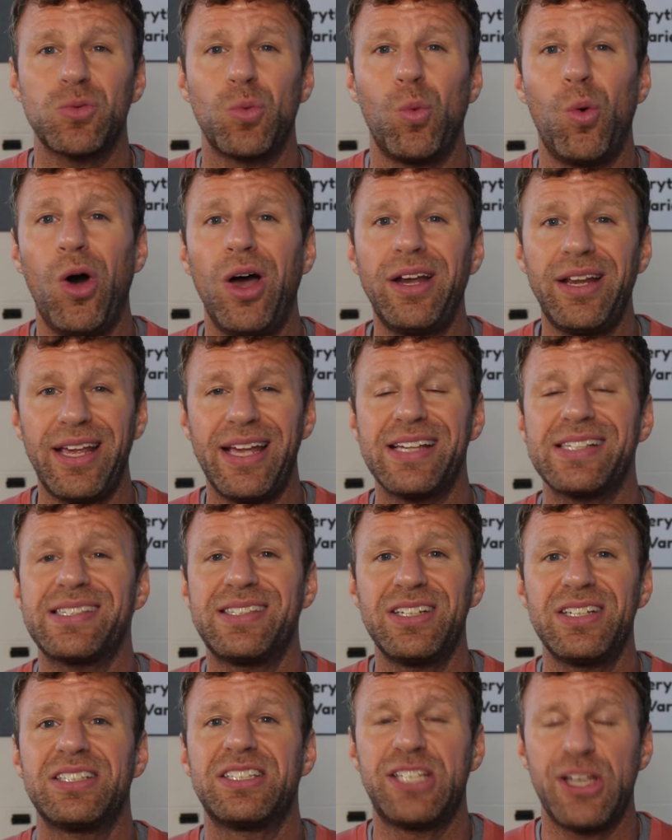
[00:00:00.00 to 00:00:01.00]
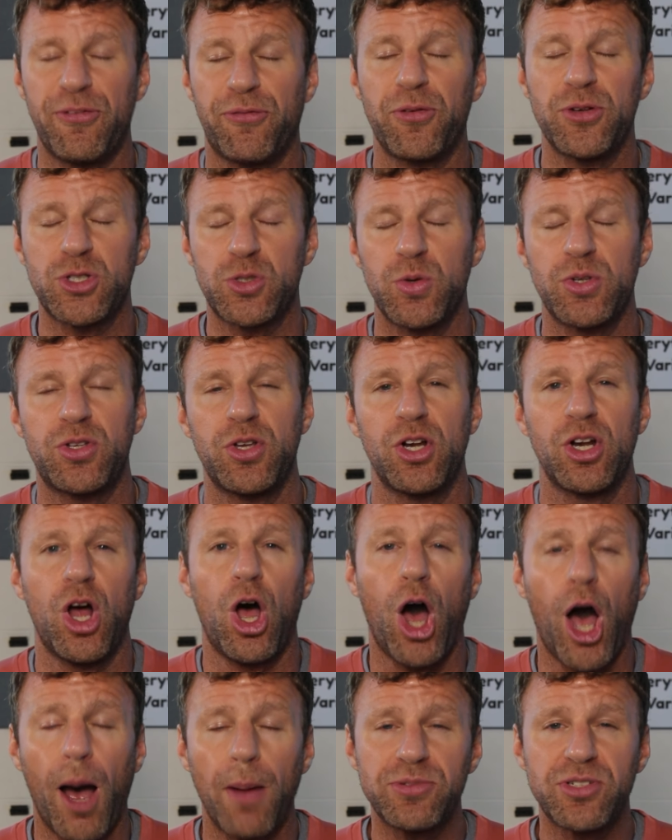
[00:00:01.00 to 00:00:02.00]
what is the difference between an
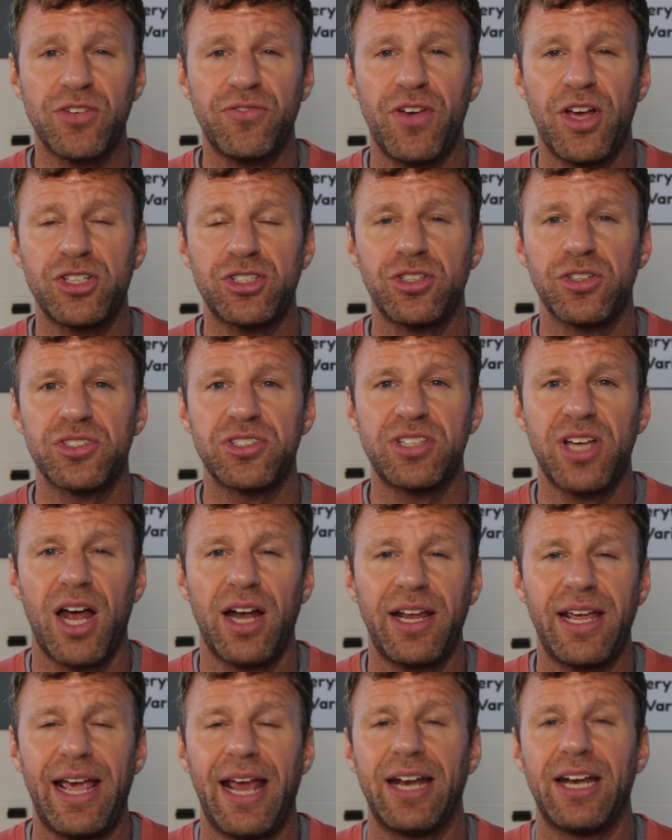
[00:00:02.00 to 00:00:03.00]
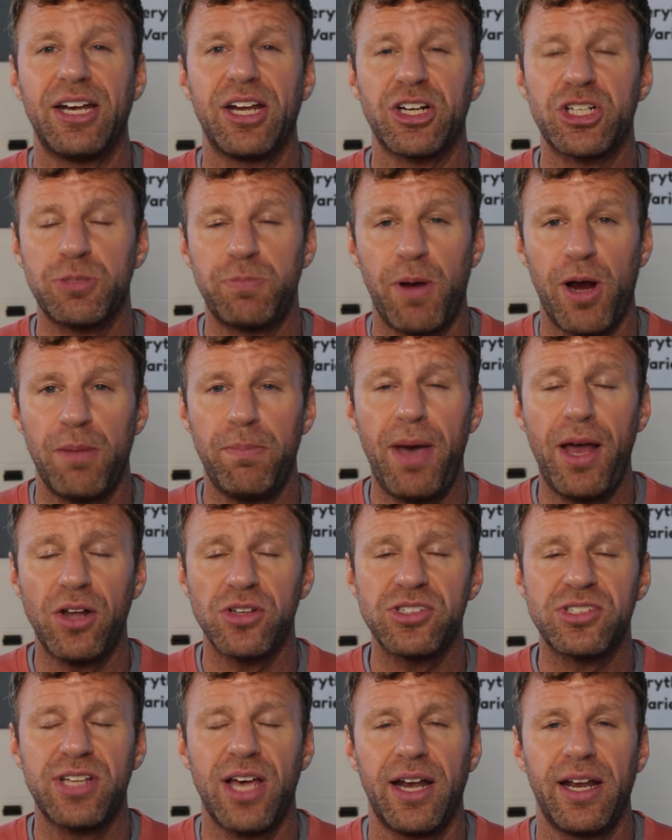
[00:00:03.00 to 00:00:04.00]
observational study and an
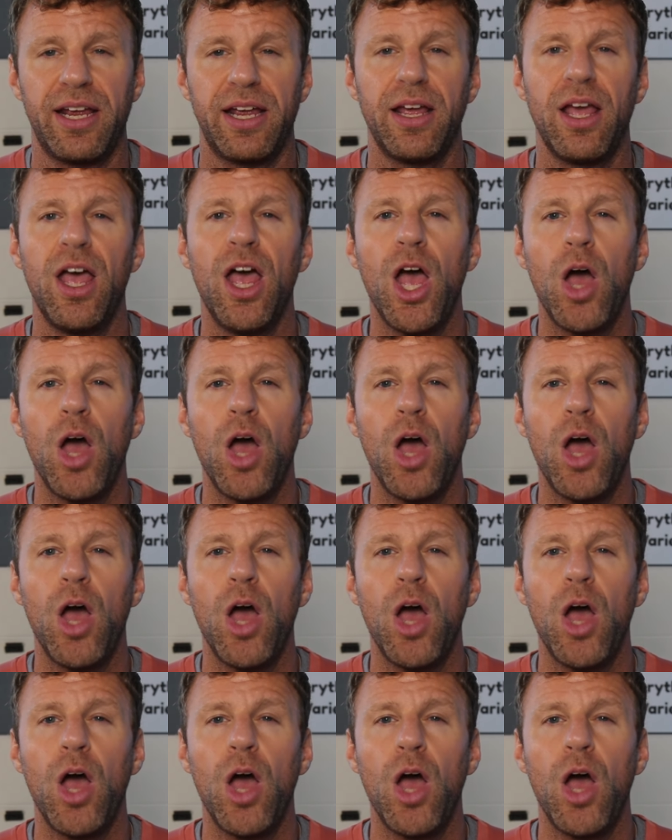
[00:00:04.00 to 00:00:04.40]
experimental study?